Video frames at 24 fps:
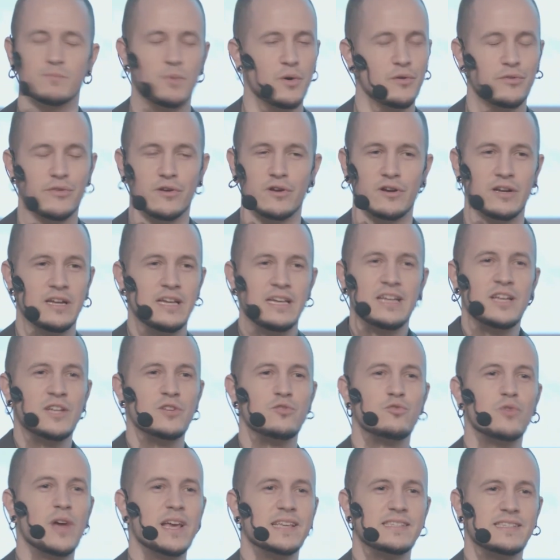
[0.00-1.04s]
Both are
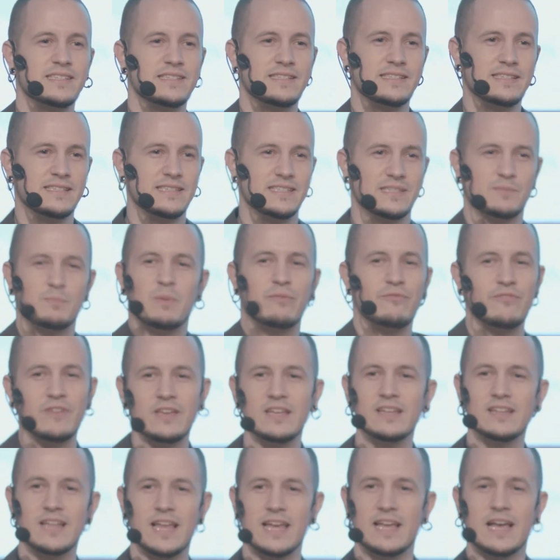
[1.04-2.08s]
dressed
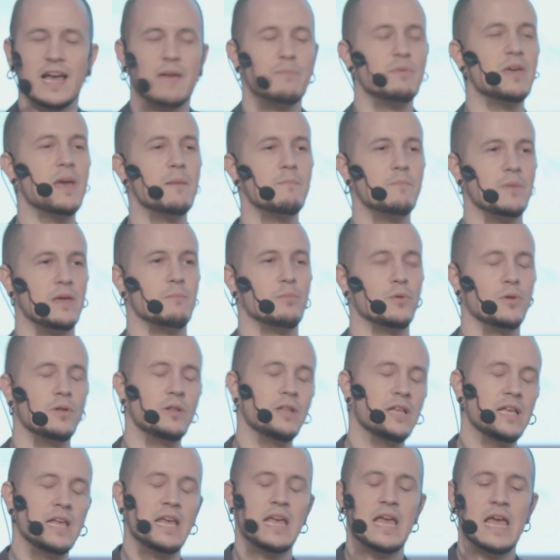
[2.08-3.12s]
spiffy like IBM
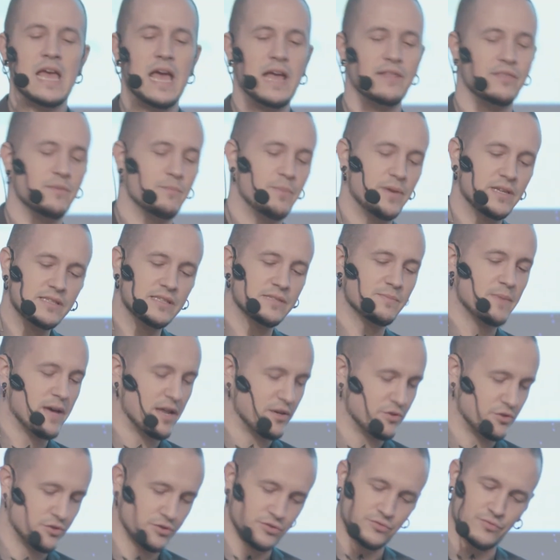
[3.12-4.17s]
people, and the business
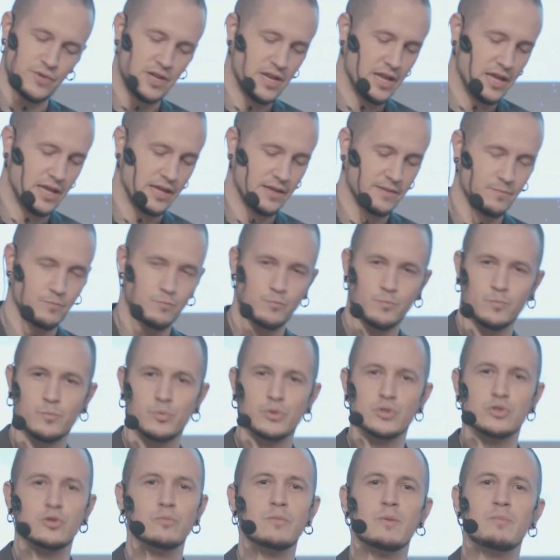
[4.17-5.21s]
manager is reading
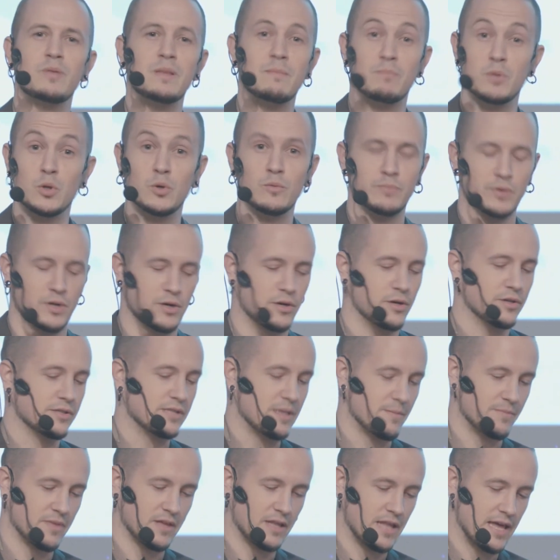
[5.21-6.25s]
presumably Bloomberg or
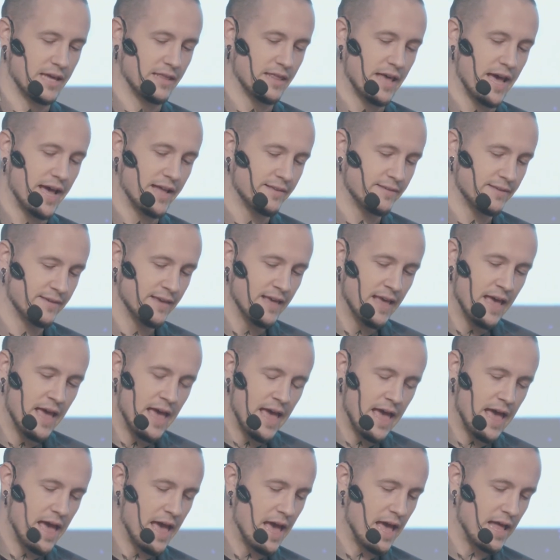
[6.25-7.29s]
something like that.
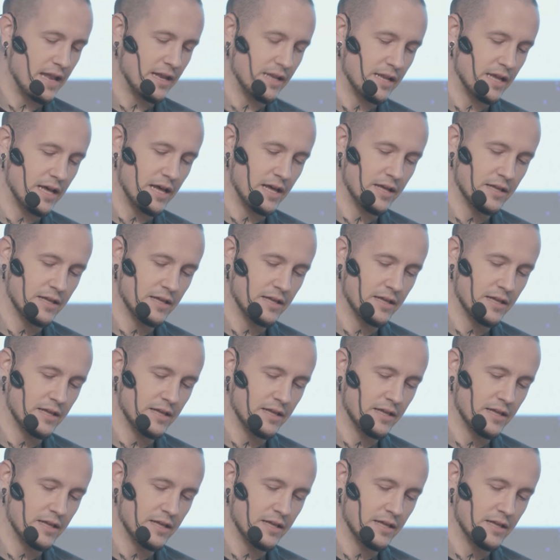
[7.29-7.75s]
And